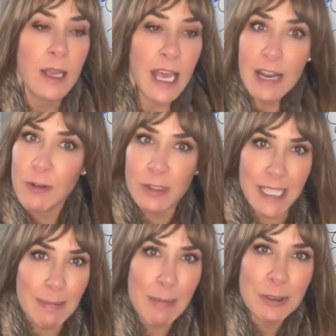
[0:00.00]
And if you
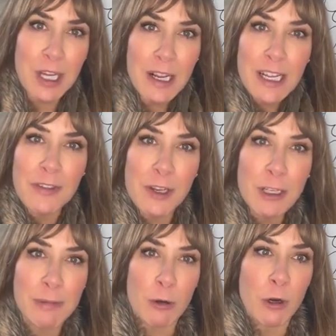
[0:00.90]
see people talking on the news
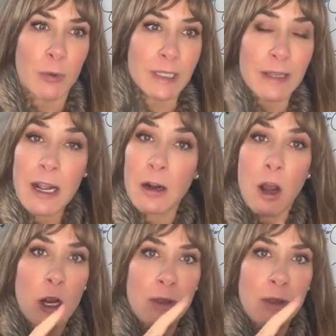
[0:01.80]
about who are really there,